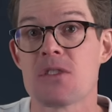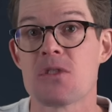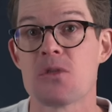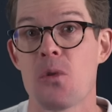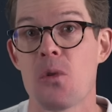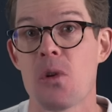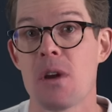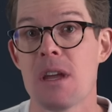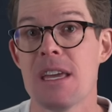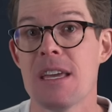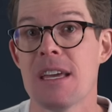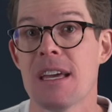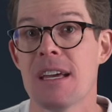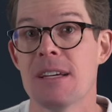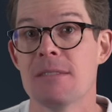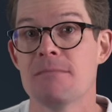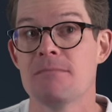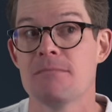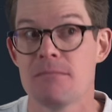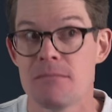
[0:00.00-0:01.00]
the story,
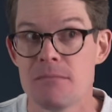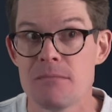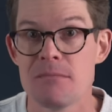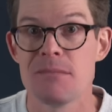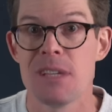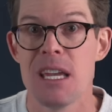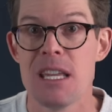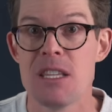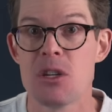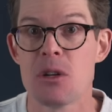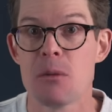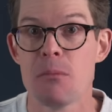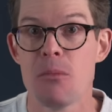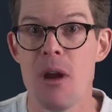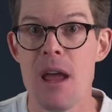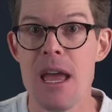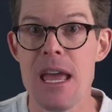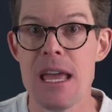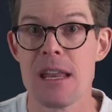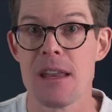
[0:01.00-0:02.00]
it's your
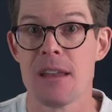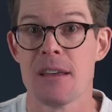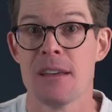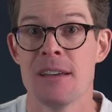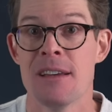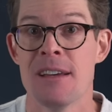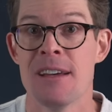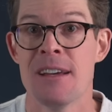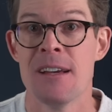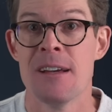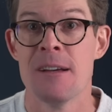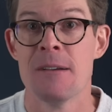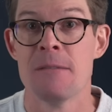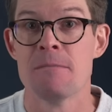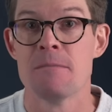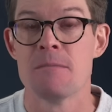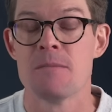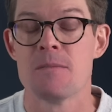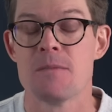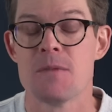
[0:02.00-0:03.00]
brain.
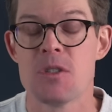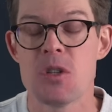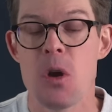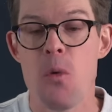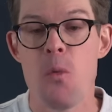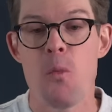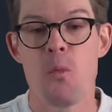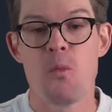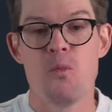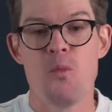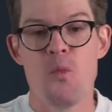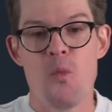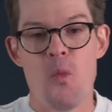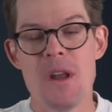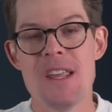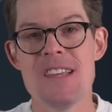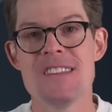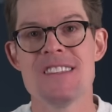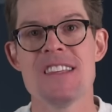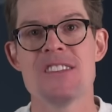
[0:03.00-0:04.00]
So
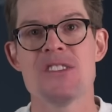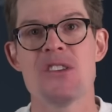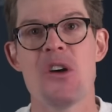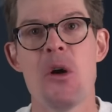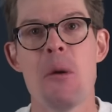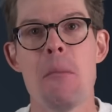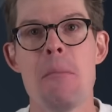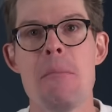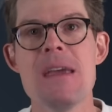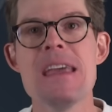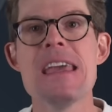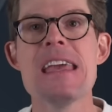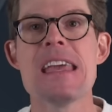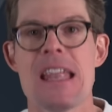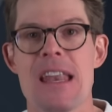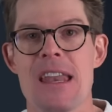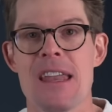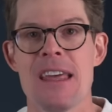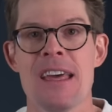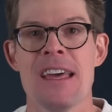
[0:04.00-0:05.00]
what does this all
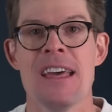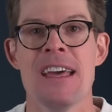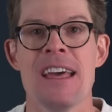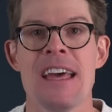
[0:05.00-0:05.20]
mean?